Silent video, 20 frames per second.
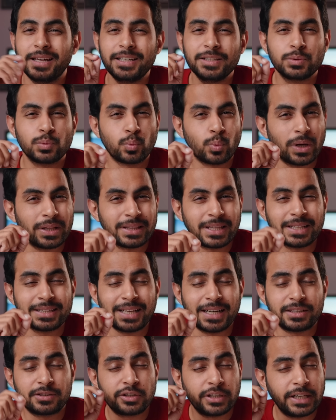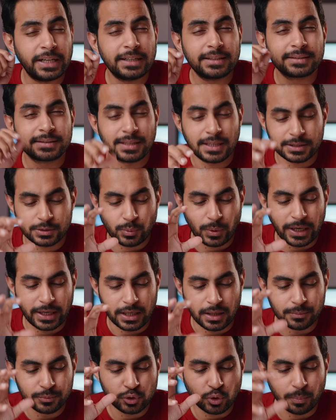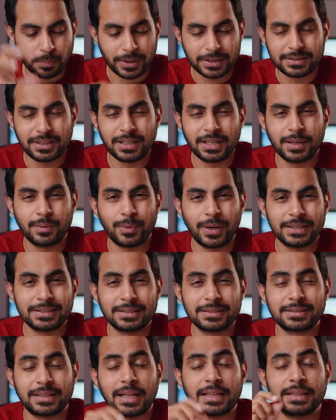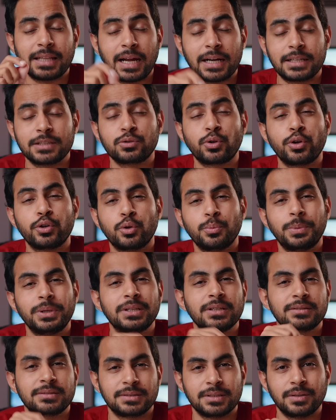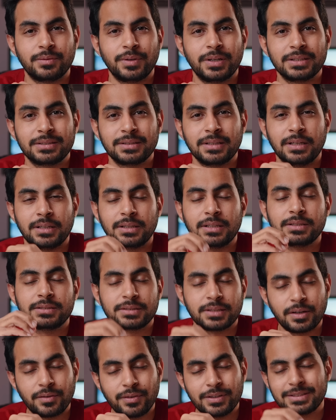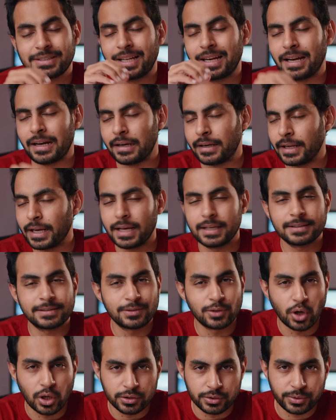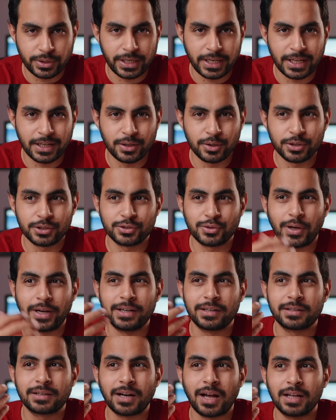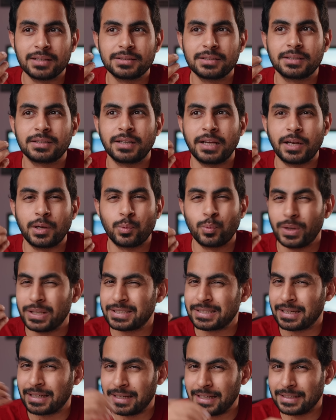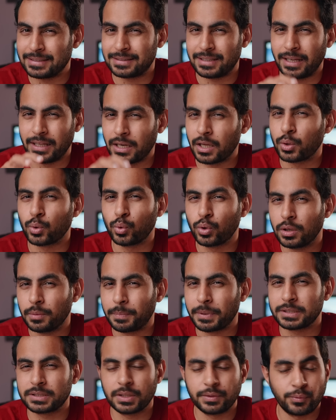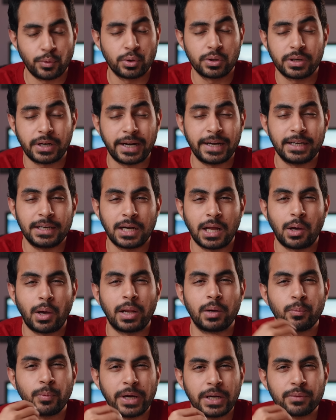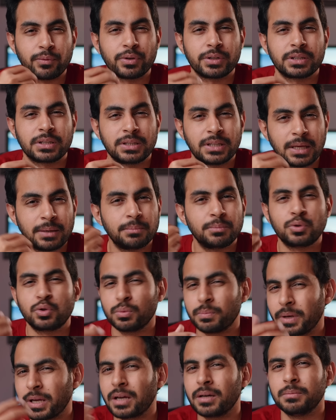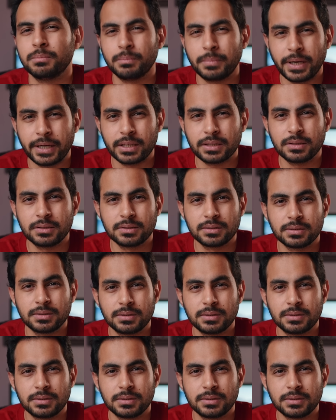is one thing that really sucks when it comes to Pixel devices, and that is going to be the service. The service in India is not really good, so I'd rather invest less in a Google Pixel phone right now and wait for them to become better.